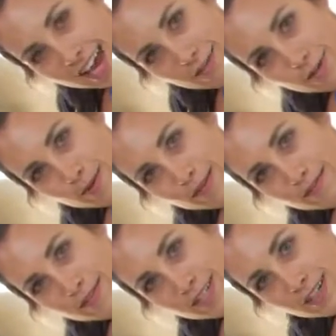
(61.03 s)
After
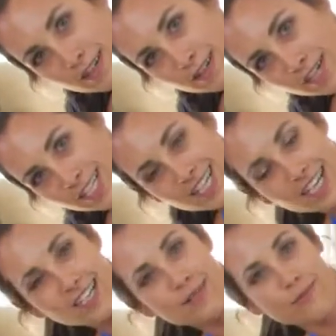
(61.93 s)
about 15 to 30
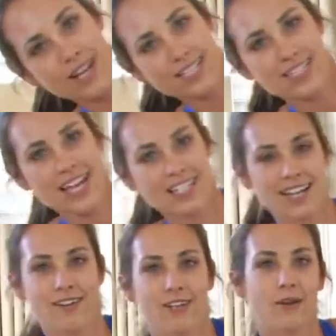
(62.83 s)
seconds, rest that
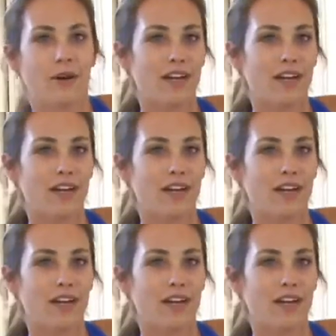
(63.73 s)
down and go